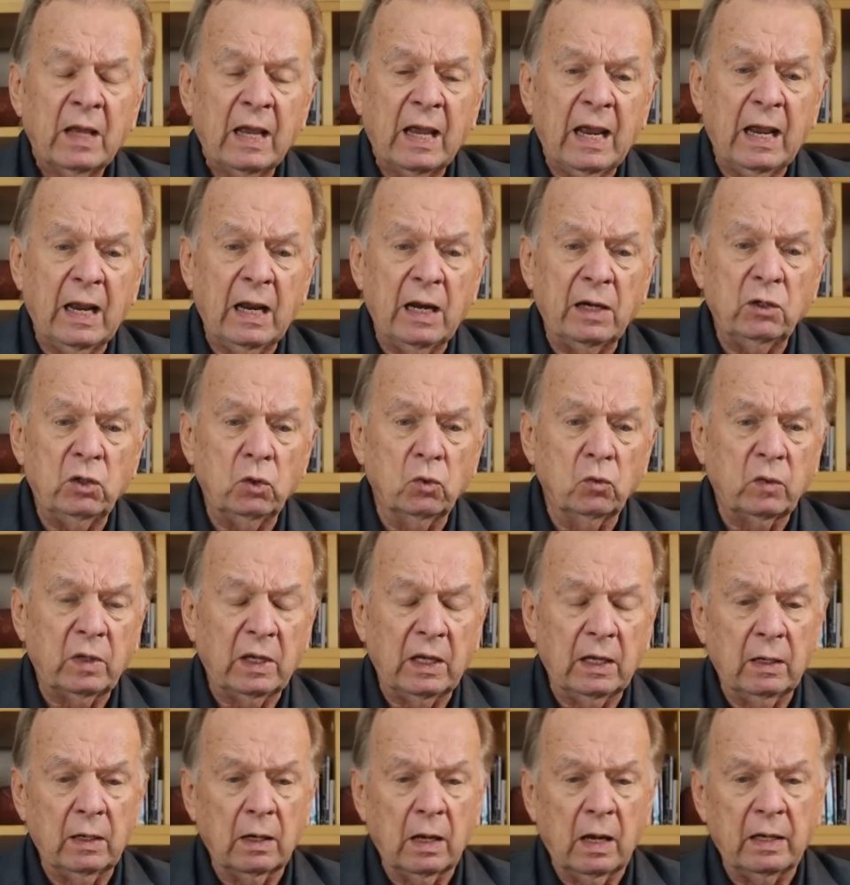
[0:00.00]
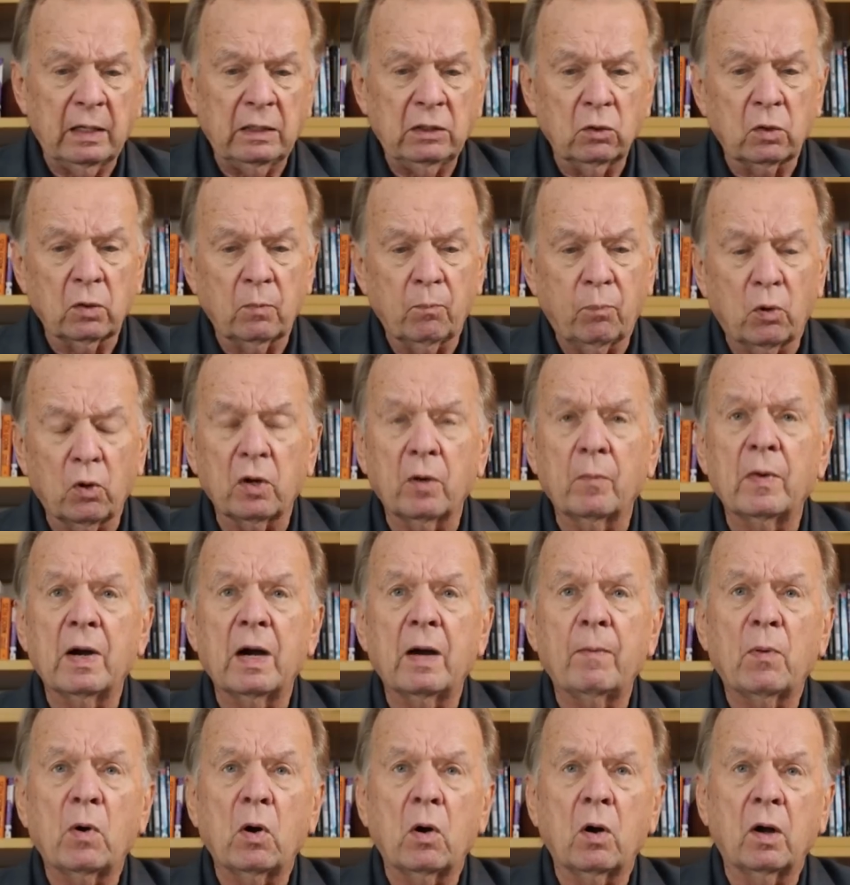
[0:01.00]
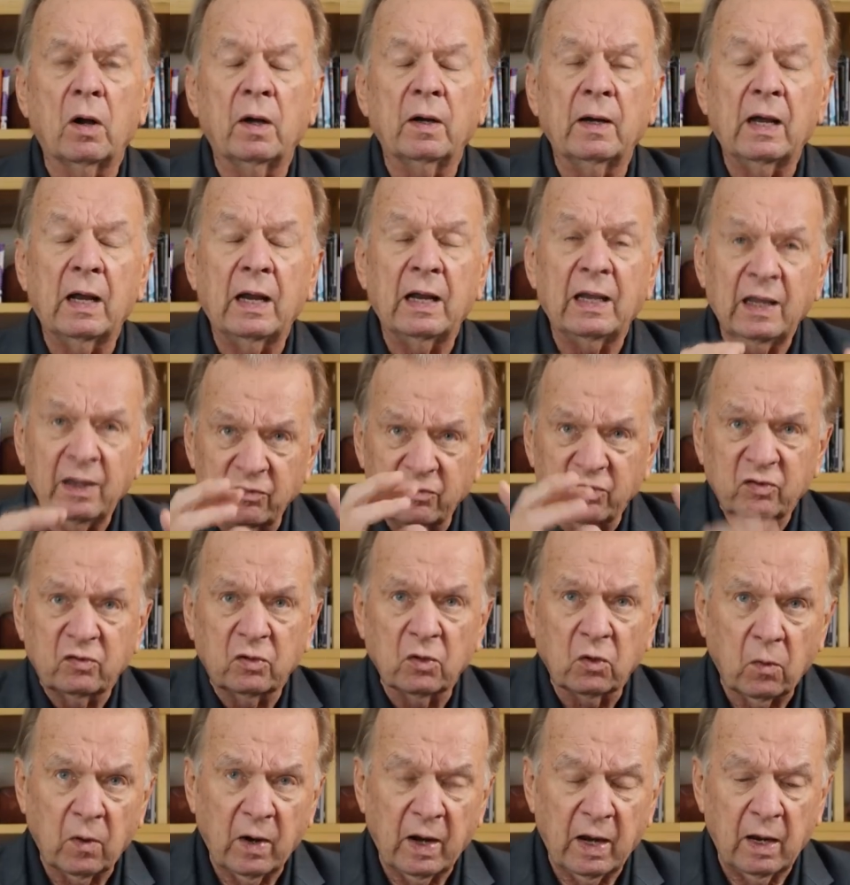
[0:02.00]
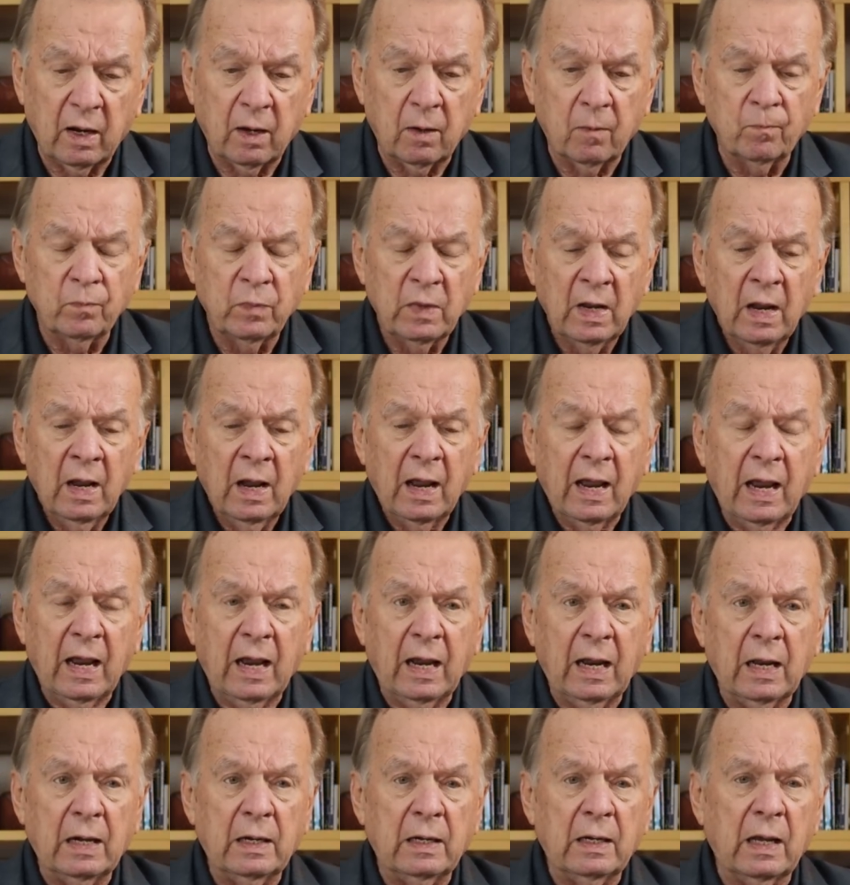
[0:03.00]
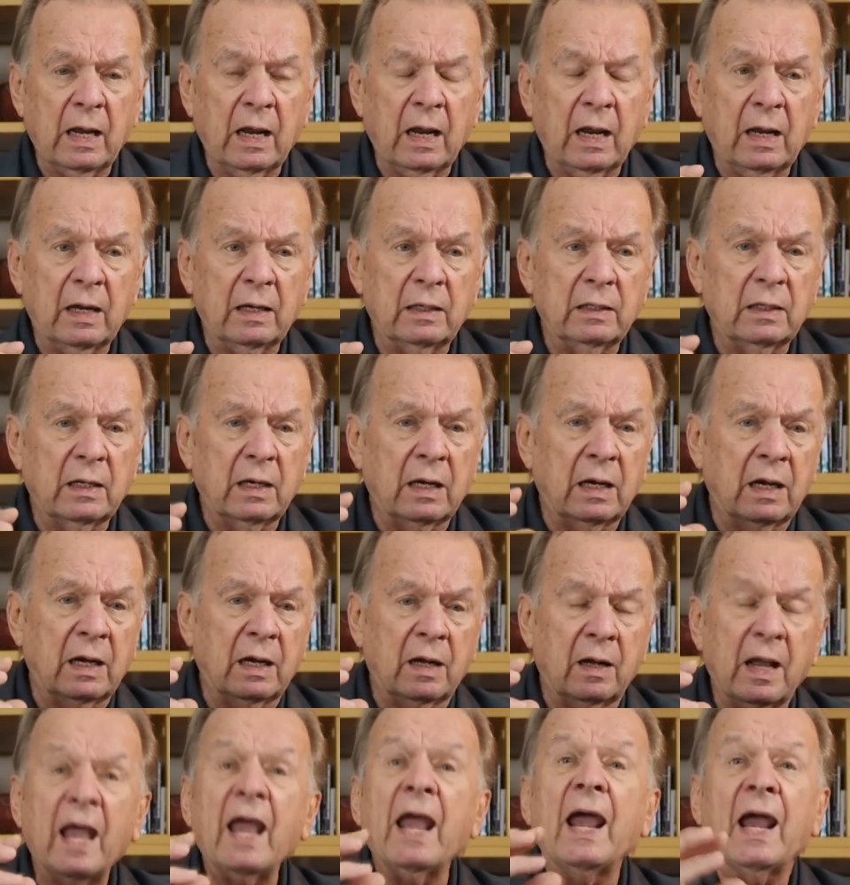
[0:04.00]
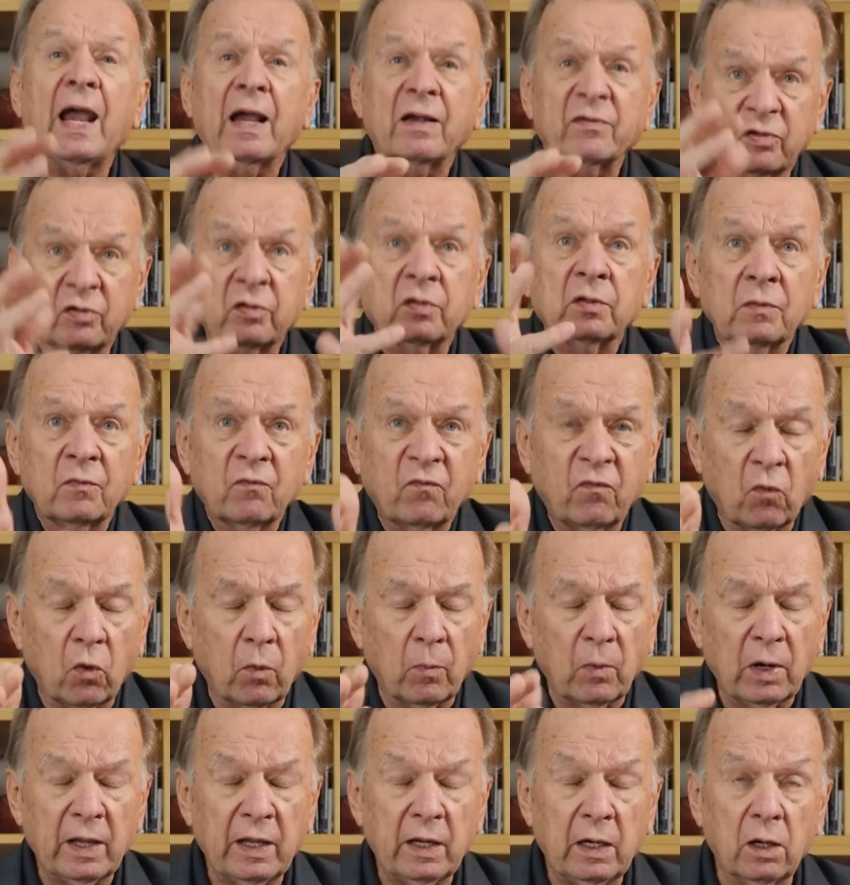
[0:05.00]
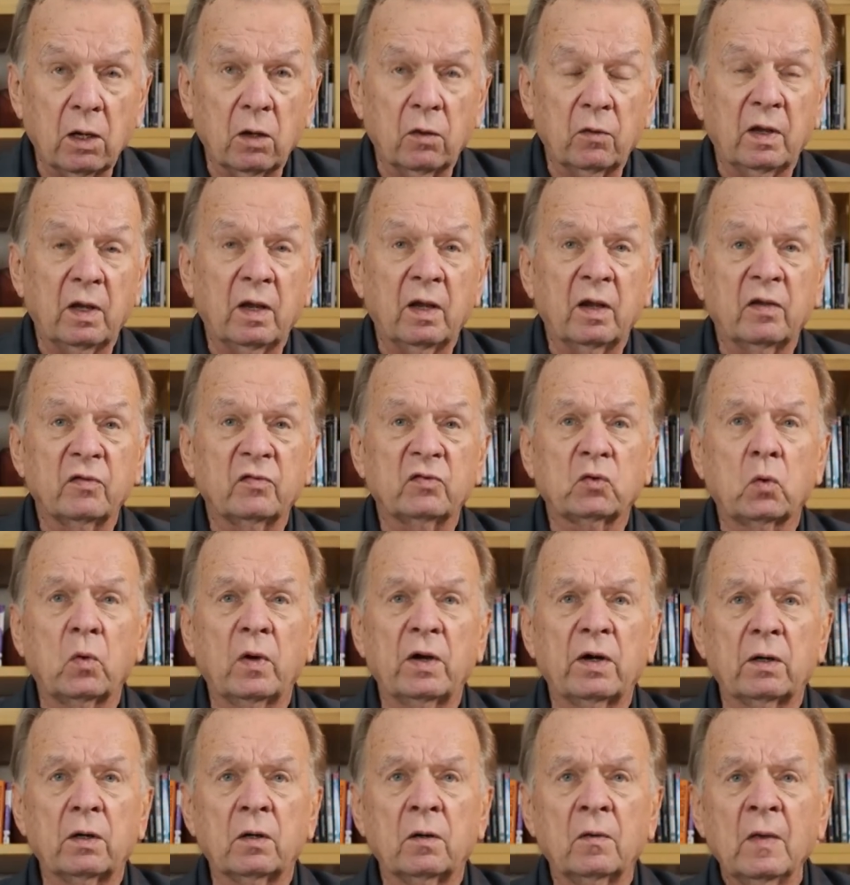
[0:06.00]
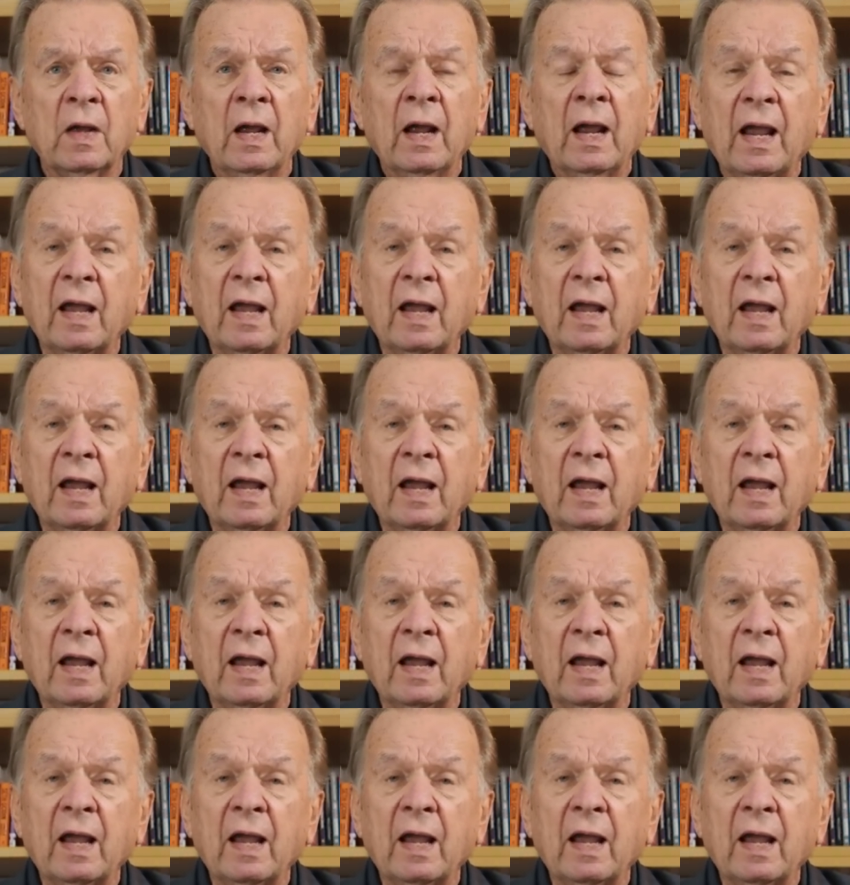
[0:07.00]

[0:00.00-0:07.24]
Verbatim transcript: and you can put them up on Instagram and X, formerly known as Twitter,